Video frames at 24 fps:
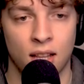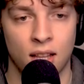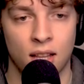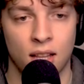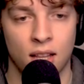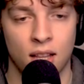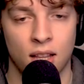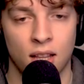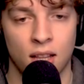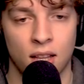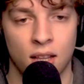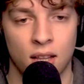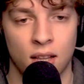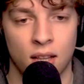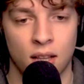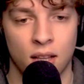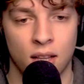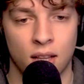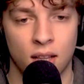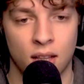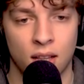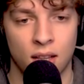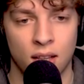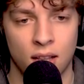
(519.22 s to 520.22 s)

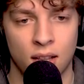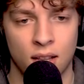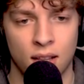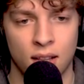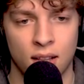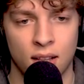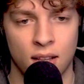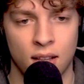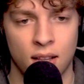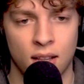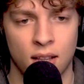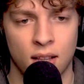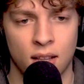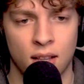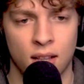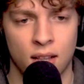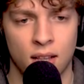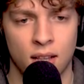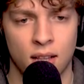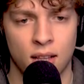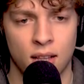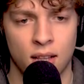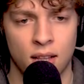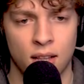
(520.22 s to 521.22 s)

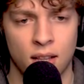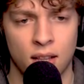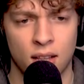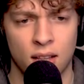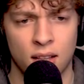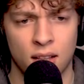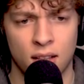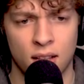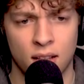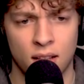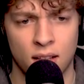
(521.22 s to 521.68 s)
No one is speaking in this clip.